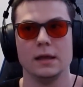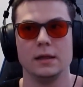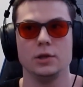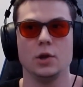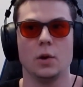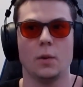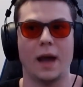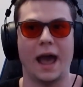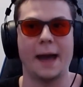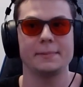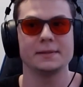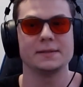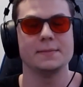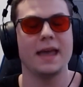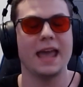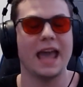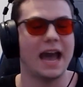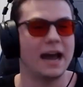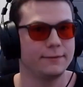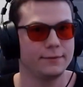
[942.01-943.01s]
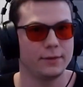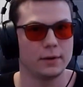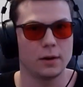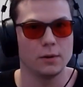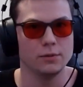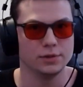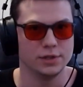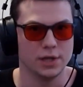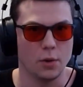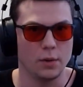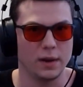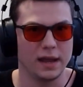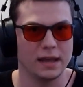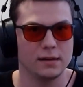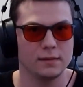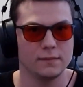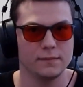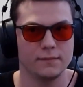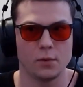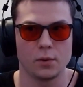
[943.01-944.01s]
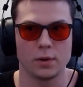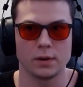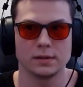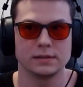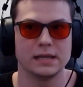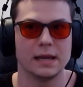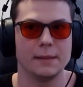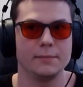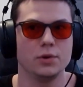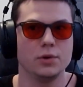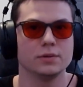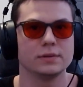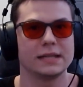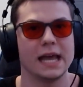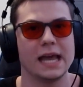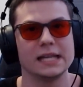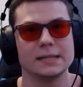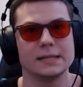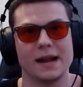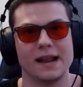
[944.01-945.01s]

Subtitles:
apps may have their own token for some use case,